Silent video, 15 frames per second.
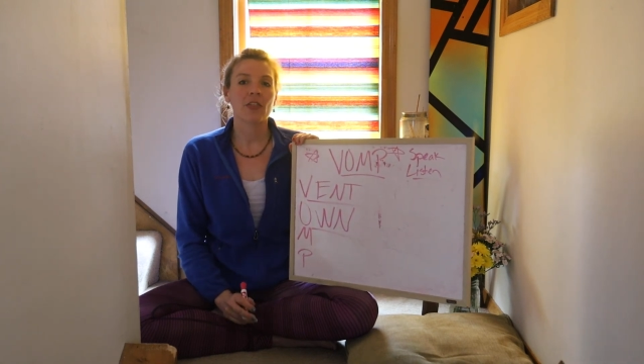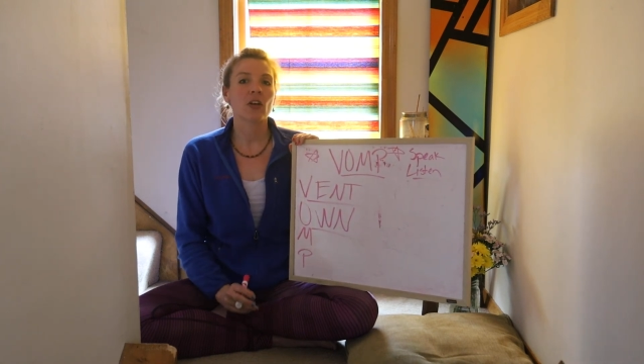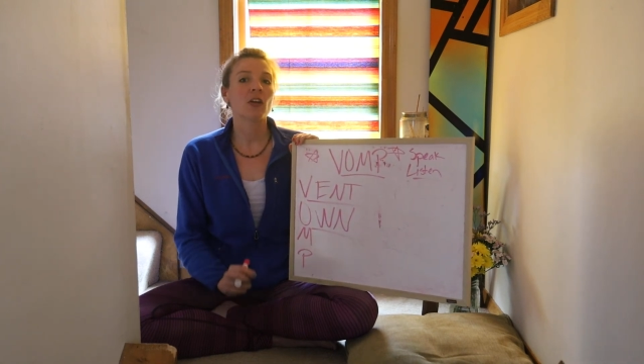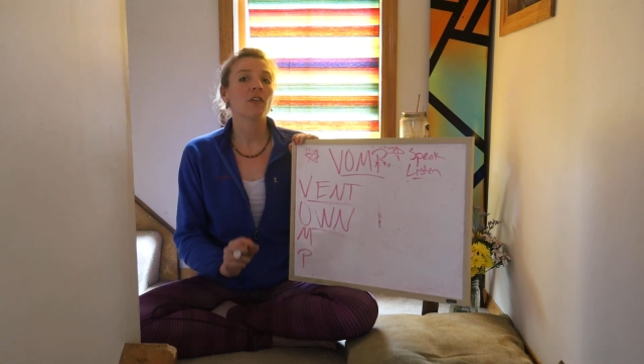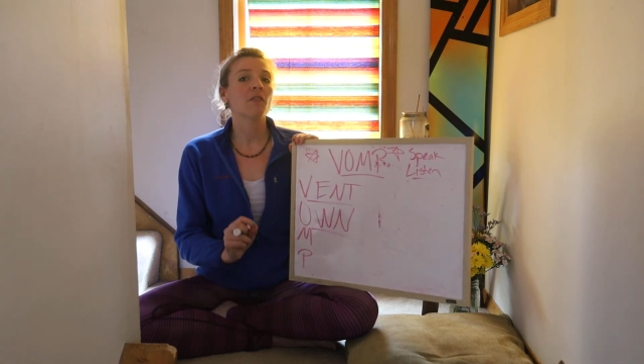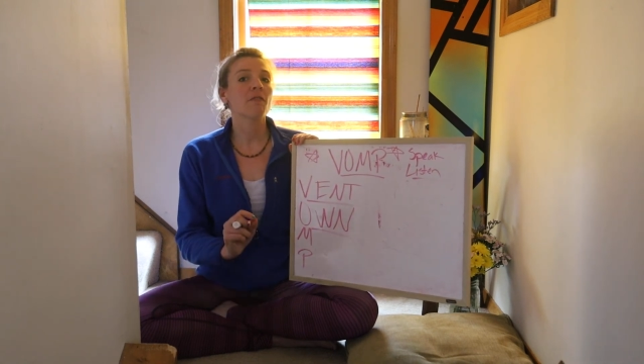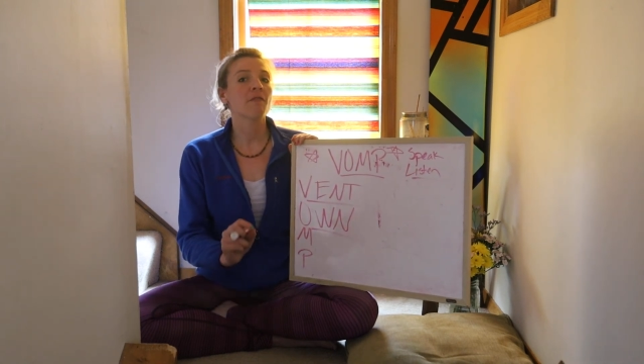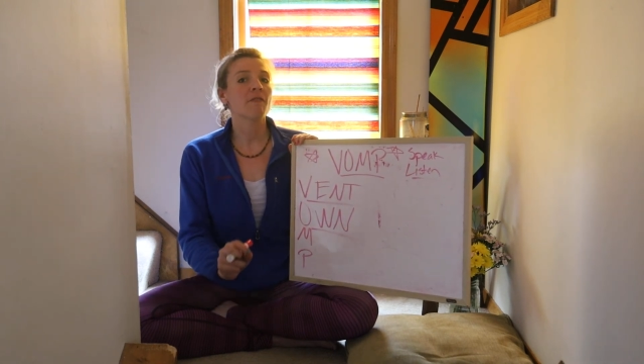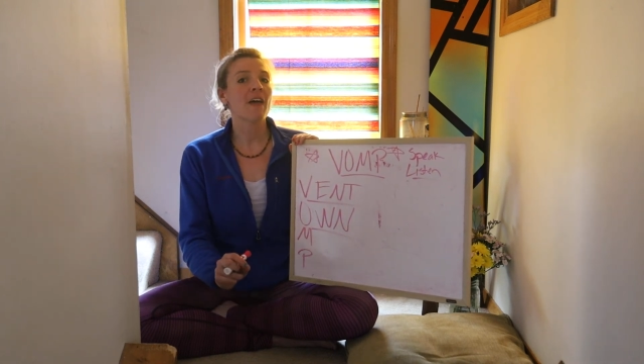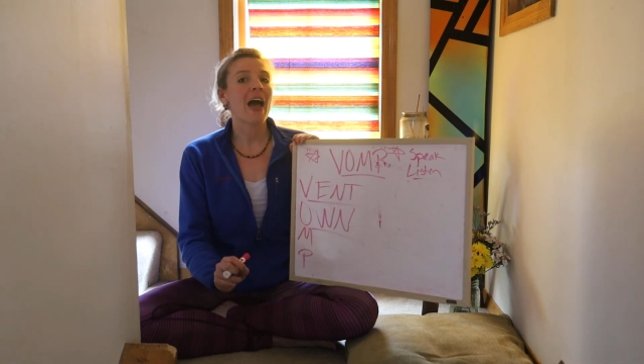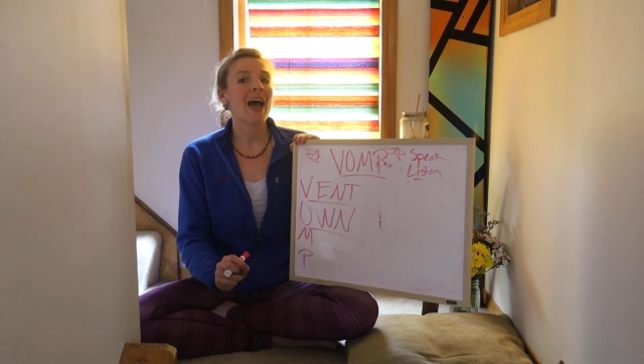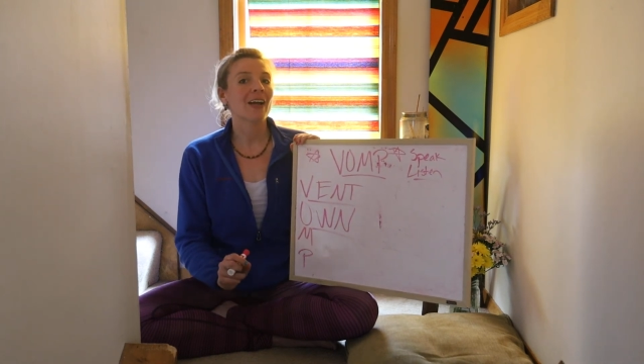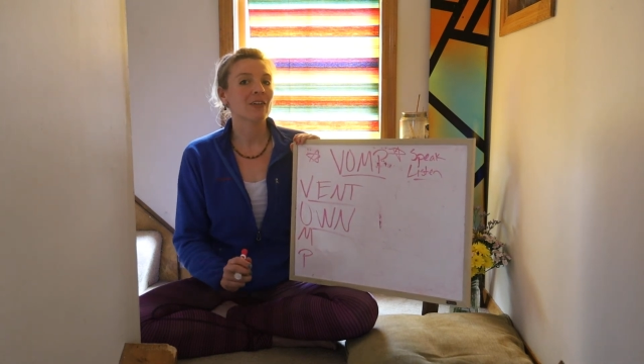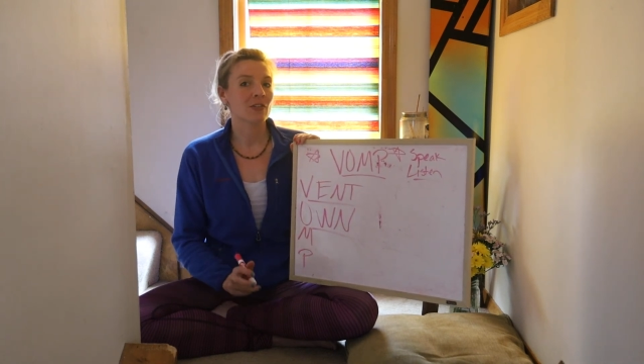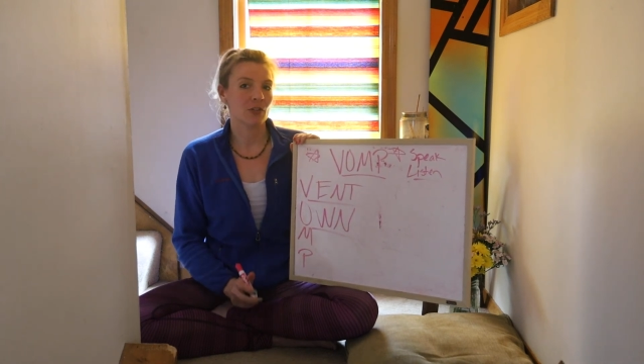there are
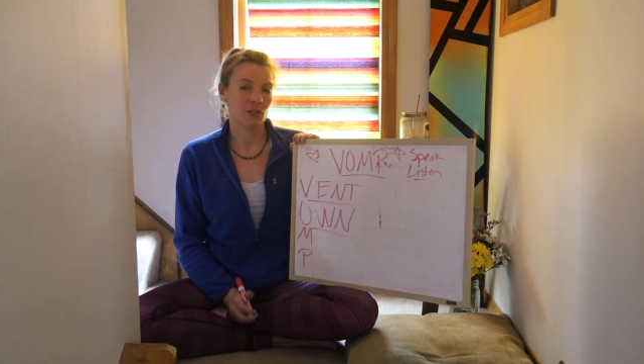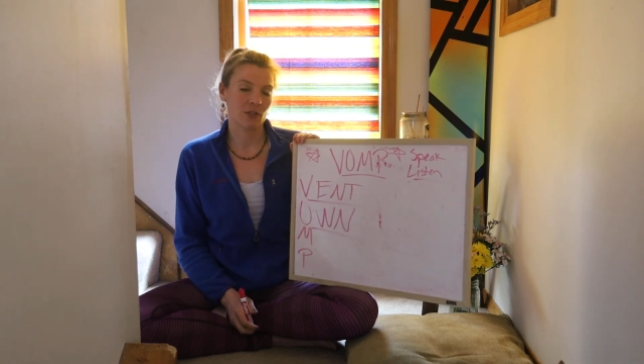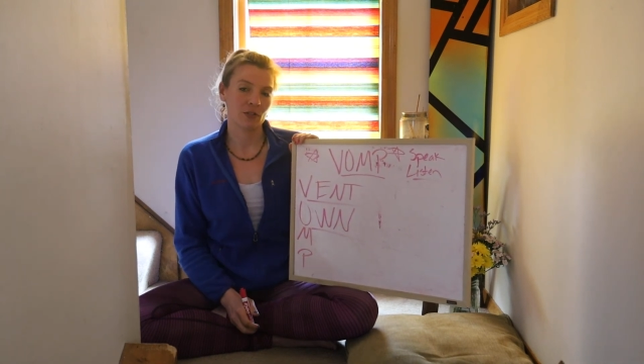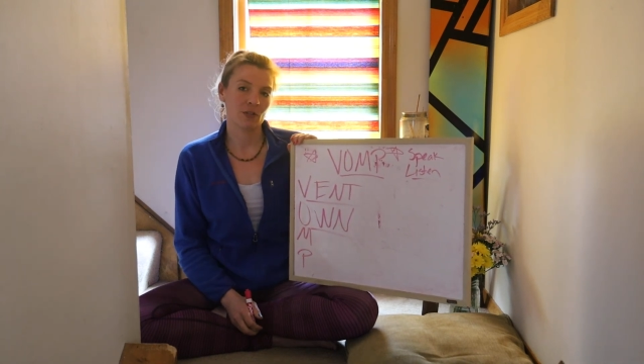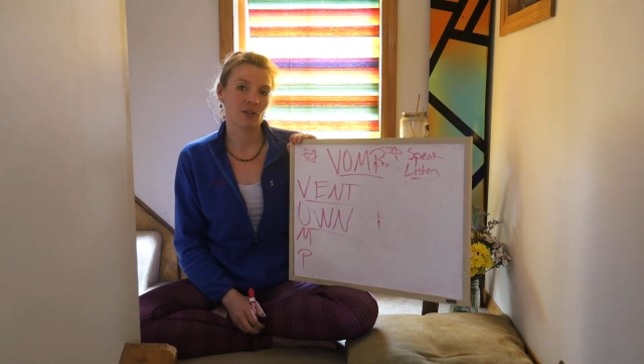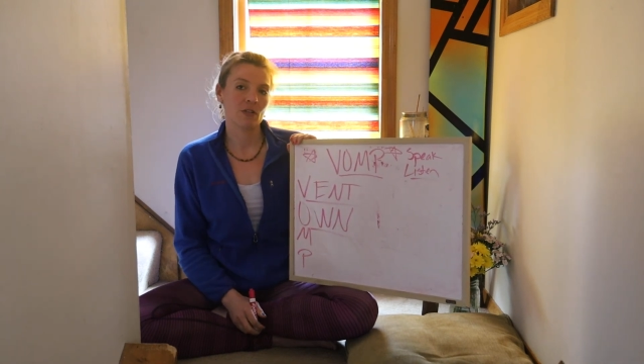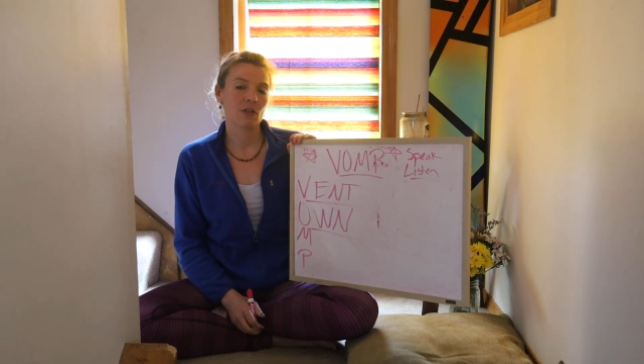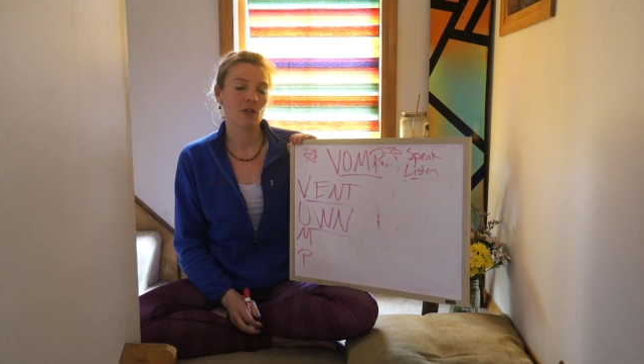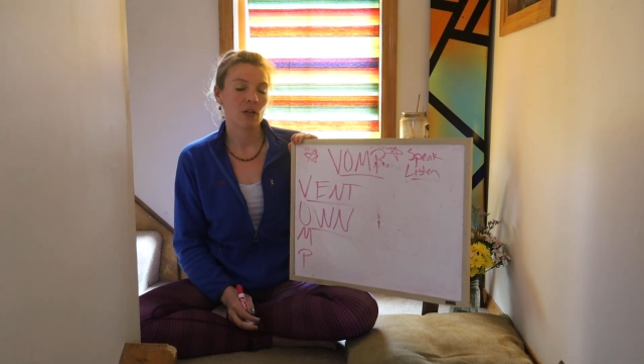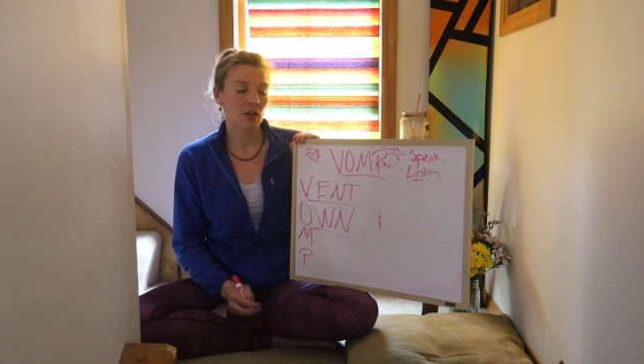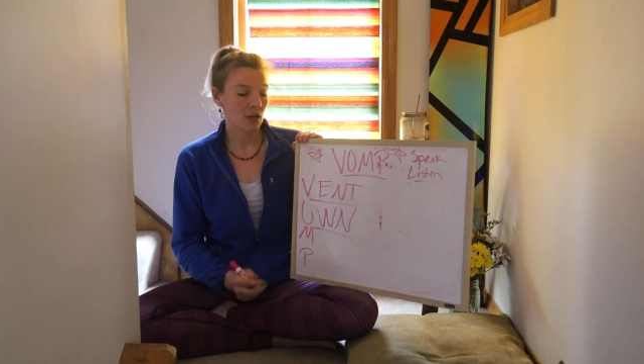factors